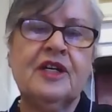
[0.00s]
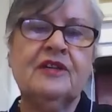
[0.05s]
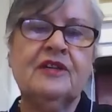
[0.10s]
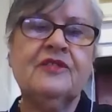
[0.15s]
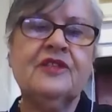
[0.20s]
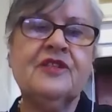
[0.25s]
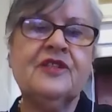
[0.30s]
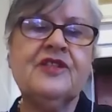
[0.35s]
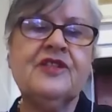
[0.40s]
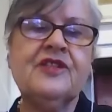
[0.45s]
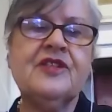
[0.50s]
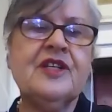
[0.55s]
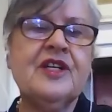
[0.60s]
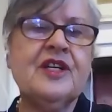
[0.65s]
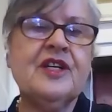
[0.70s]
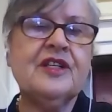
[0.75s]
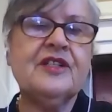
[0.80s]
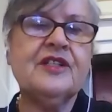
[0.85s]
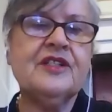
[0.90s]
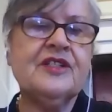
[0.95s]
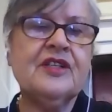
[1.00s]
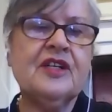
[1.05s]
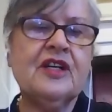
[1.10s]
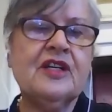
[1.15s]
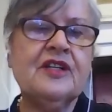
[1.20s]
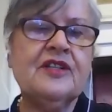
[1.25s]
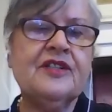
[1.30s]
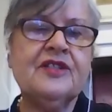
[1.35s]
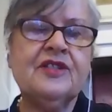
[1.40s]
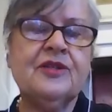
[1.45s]
And this is an
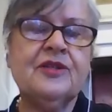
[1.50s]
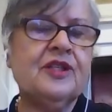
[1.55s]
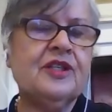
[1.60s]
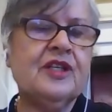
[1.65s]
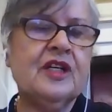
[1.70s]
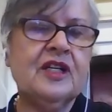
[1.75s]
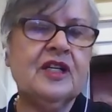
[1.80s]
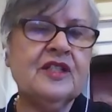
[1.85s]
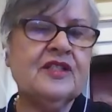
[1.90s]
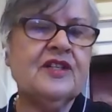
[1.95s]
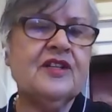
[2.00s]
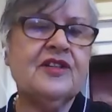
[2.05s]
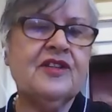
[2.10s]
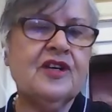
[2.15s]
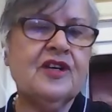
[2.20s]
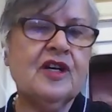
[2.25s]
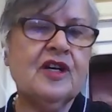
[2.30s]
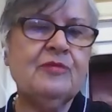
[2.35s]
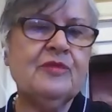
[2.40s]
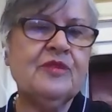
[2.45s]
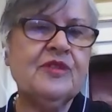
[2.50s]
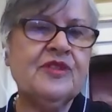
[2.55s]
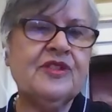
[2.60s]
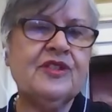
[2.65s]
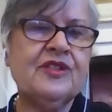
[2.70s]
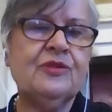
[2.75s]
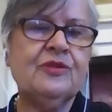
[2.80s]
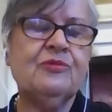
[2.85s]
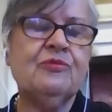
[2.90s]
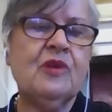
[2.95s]
exercise, you can ask the thymus
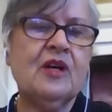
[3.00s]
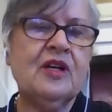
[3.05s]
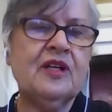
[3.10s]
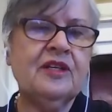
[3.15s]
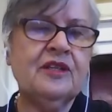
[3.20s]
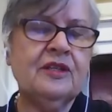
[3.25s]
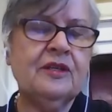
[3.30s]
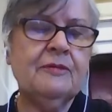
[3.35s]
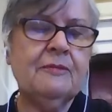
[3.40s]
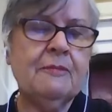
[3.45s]
to run.